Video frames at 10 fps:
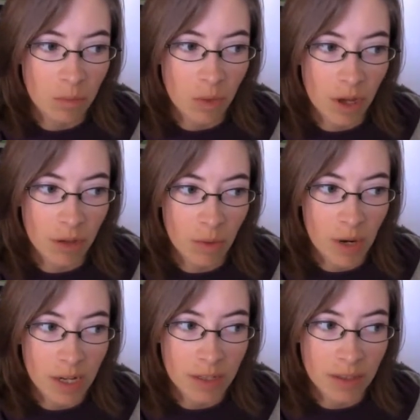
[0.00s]

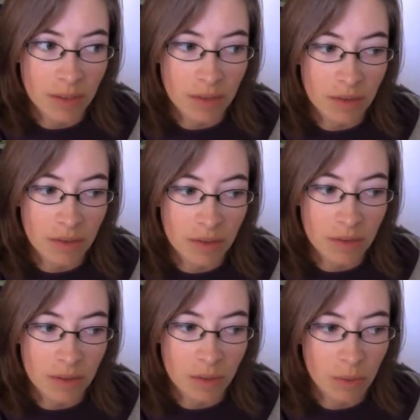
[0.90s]
Otherwise,
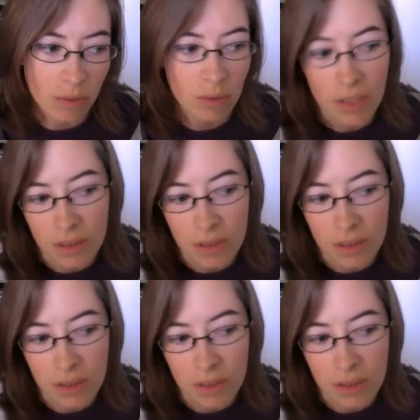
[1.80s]
ooh,